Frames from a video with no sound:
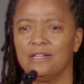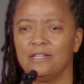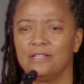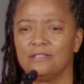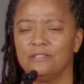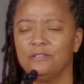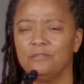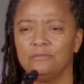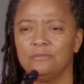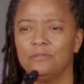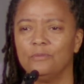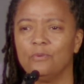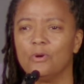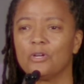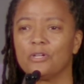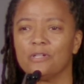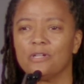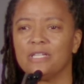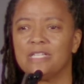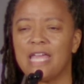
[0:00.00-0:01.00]
who
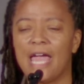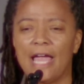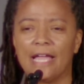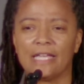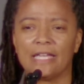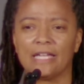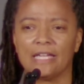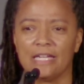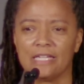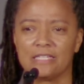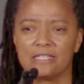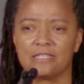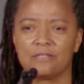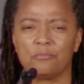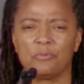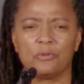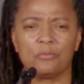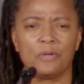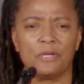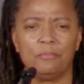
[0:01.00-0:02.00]
aren't attacking us,
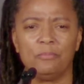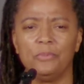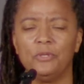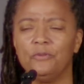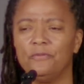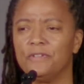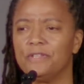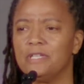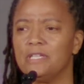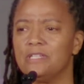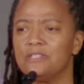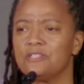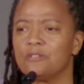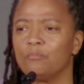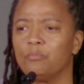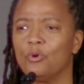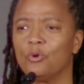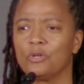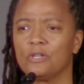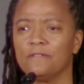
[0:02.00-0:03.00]
where we move in these
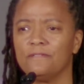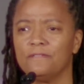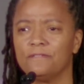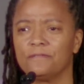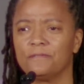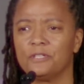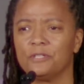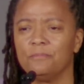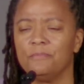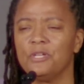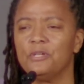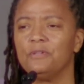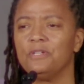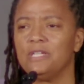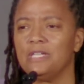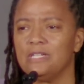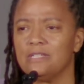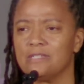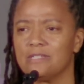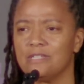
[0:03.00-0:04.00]
supportive
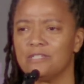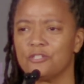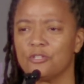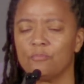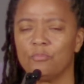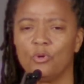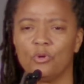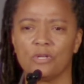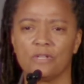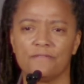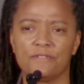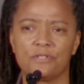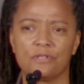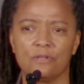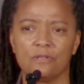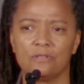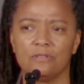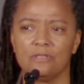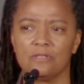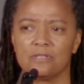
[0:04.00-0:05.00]
communities, these supportive
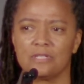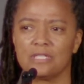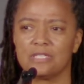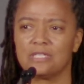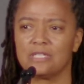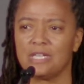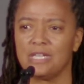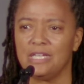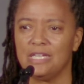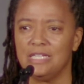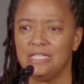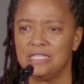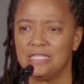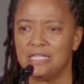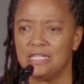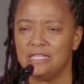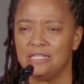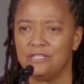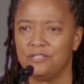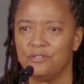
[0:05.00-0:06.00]
circles, it's
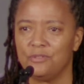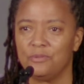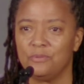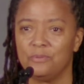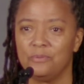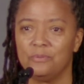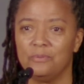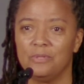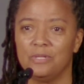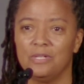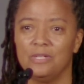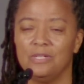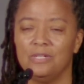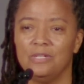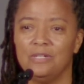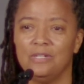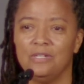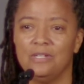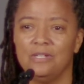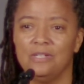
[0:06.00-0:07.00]
easy to
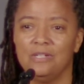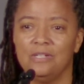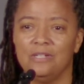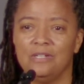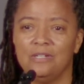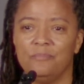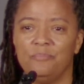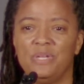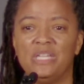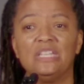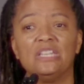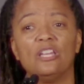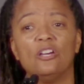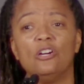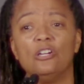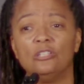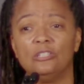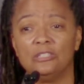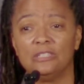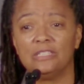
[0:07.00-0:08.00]
be
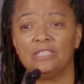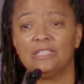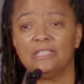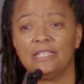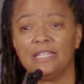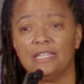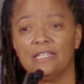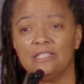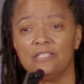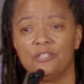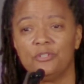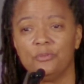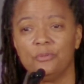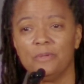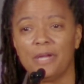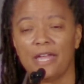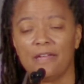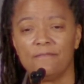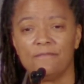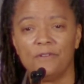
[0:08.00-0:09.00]
lulled into
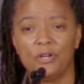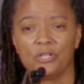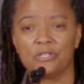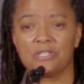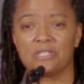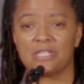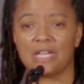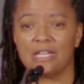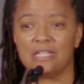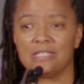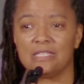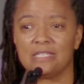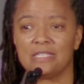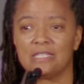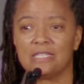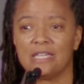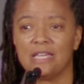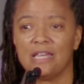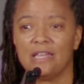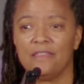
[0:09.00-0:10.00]
a false
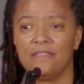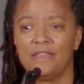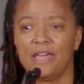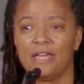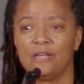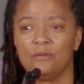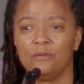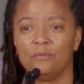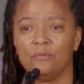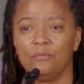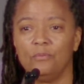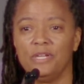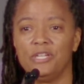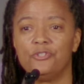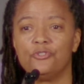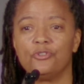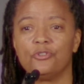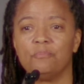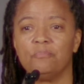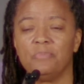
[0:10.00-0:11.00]
sense that we
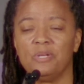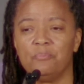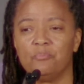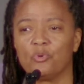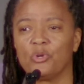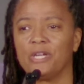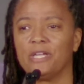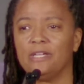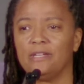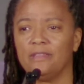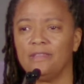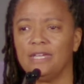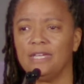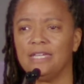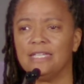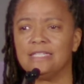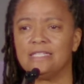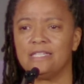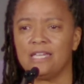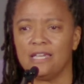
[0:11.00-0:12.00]
shouldn't be bringing the
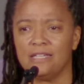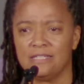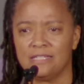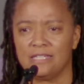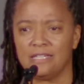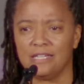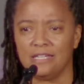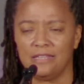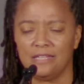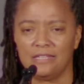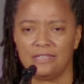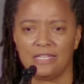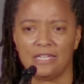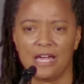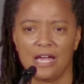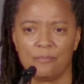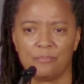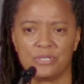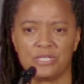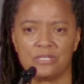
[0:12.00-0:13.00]
intensity that the
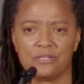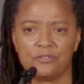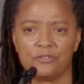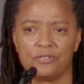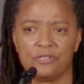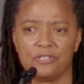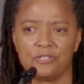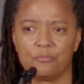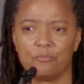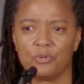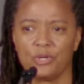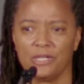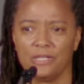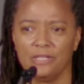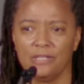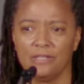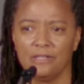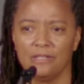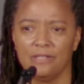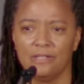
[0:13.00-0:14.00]
opposition is bringing.